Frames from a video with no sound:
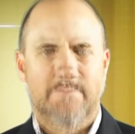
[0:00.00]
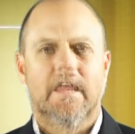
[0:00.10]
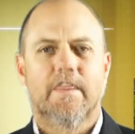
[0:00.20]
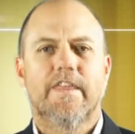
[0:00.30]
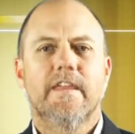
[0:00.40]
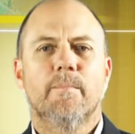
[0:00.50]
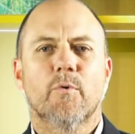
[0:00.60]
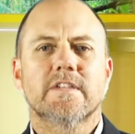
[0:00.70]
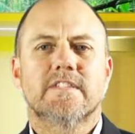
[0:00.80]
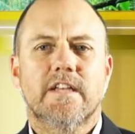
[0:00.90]
The
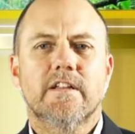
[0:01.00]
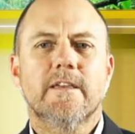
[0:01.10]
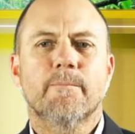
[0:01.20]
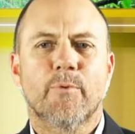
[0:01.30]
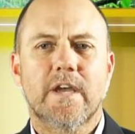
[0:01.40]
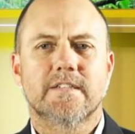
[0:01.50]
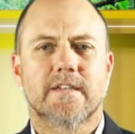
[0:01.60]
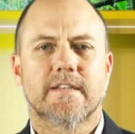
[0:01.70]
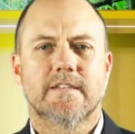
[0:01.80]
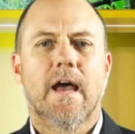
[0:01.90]
Brazilian
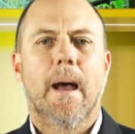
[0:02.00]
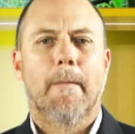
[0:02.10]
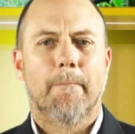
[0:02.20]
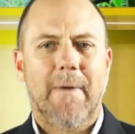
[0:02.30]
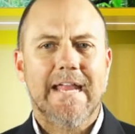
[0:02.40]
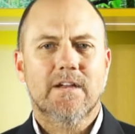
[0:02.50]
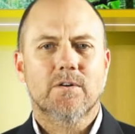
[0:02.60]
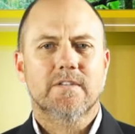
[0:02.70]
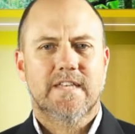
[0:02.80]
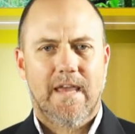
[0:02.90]
president,
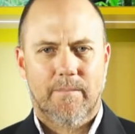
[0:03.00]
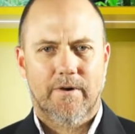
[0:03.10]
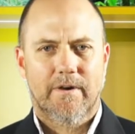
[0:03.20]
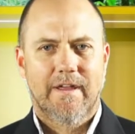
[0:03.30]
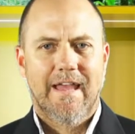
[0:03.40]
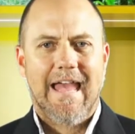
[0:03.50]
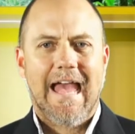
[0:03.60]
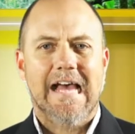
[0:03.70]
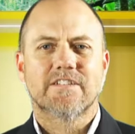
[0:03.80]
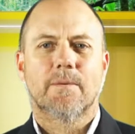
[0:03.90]
Michel Temer,
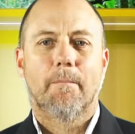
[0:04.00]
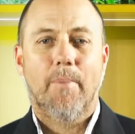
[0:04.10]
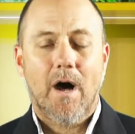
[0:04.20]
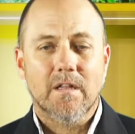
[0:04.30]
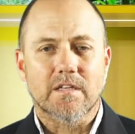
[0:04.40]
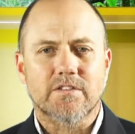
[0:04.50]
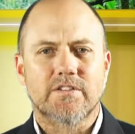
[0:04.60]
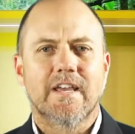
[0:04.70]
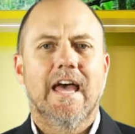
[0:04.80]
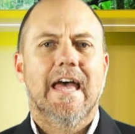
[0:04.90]
has abolished
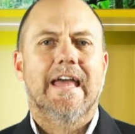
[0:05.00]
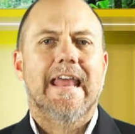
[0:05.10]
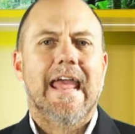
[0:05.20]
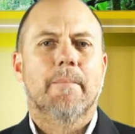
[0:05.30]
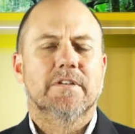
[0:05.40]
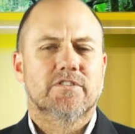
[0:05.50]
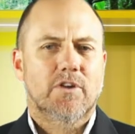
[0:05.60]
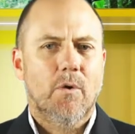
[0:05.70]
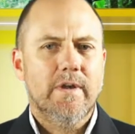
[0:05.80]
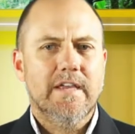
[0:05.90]
an
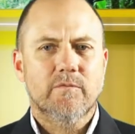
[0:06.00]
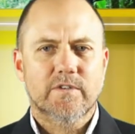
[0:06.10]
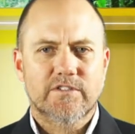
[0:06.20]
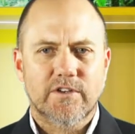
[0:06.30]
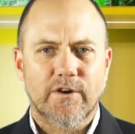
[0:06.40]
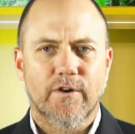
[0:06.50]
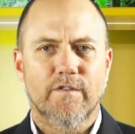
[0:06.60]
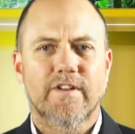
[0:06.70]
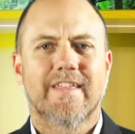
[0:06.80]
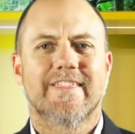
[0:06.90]
Amazonian
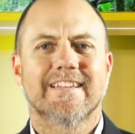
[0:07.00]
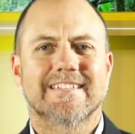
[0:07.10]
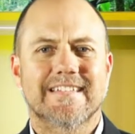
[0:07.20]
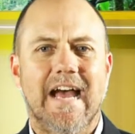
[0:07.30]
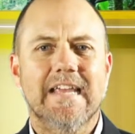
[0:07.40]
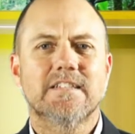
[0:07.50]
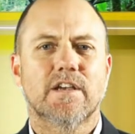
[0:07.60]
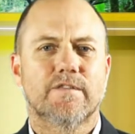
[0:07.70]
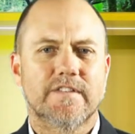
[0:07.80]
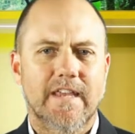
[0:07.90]
reserve the size
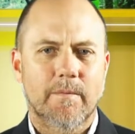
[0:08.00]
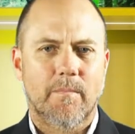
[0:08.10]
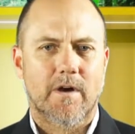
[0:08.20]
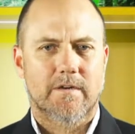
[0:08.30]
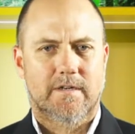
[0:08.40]
of Denmark.